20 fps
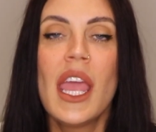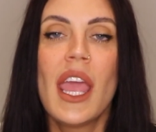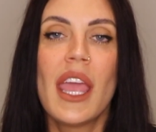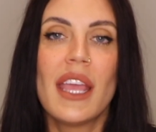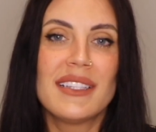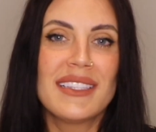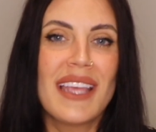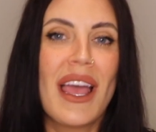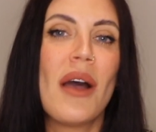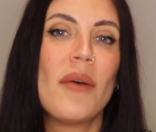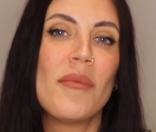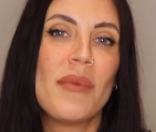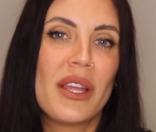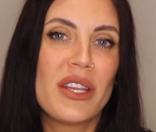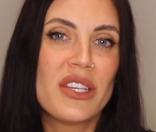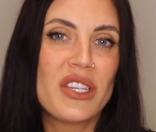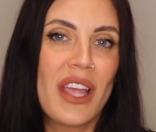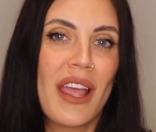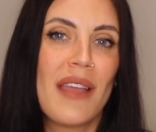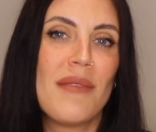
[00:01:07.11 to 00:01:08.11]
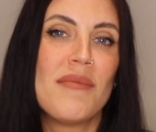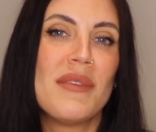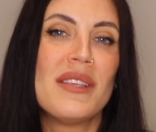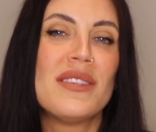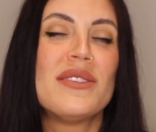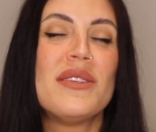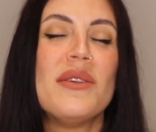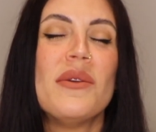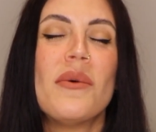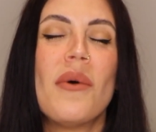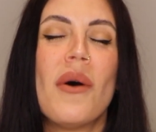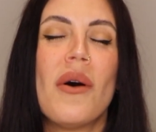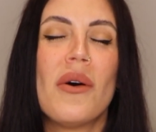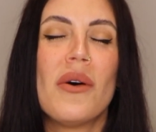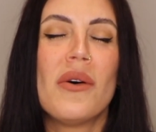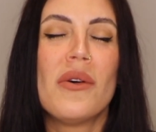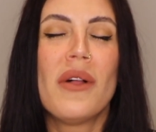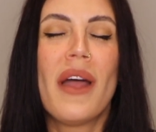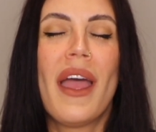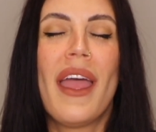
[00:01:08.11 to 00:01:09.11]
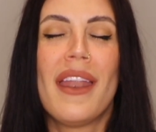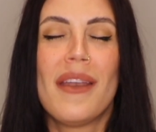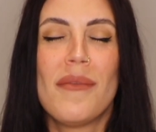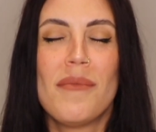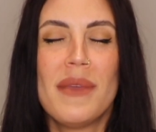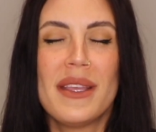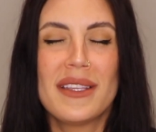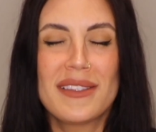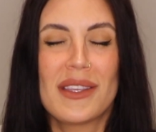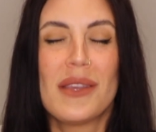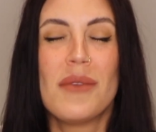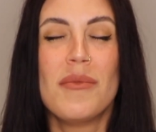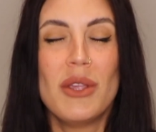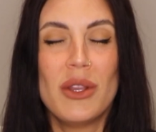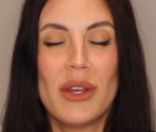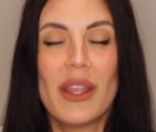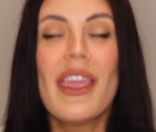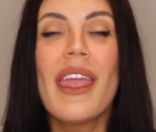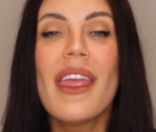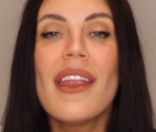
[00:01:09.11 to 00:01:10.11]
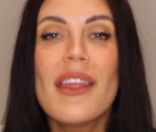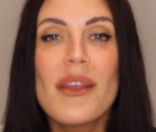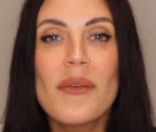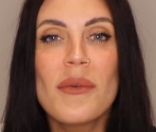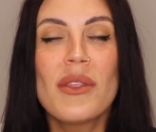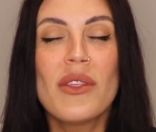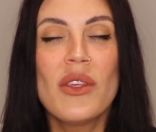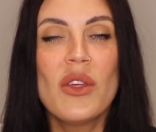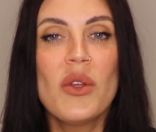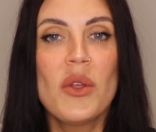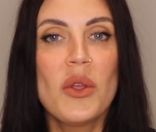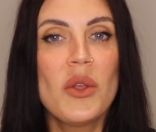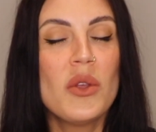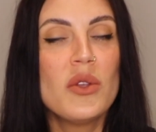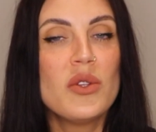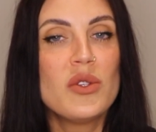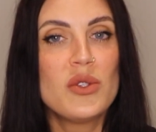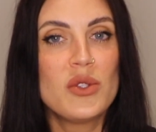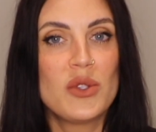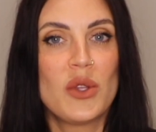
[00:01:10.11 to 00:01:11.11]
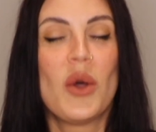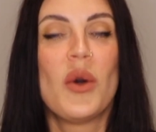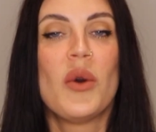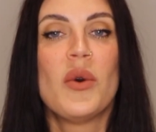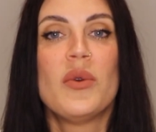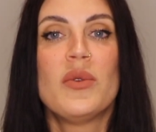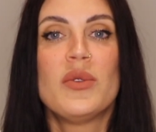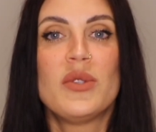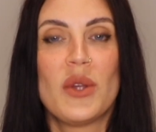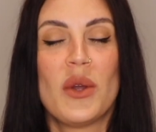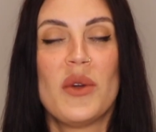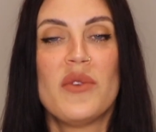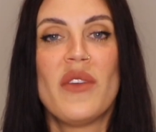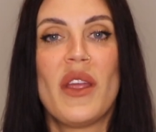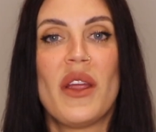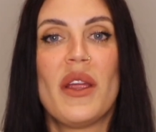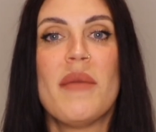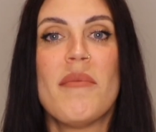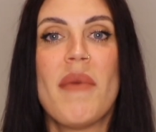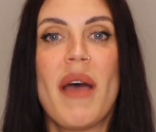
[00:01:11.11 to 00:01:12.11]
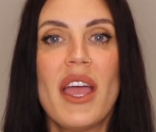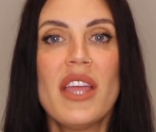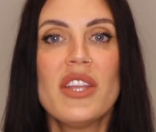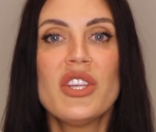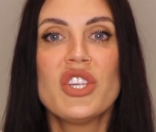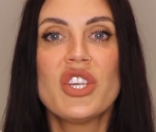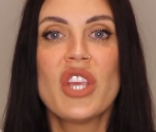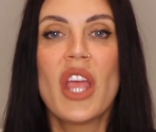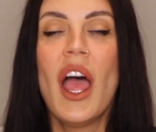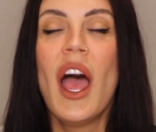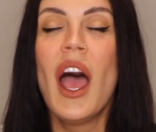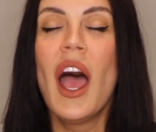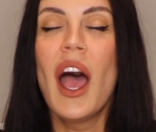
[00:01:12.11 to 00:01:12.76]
it's how much I miss you all and miss communicating with you so very much.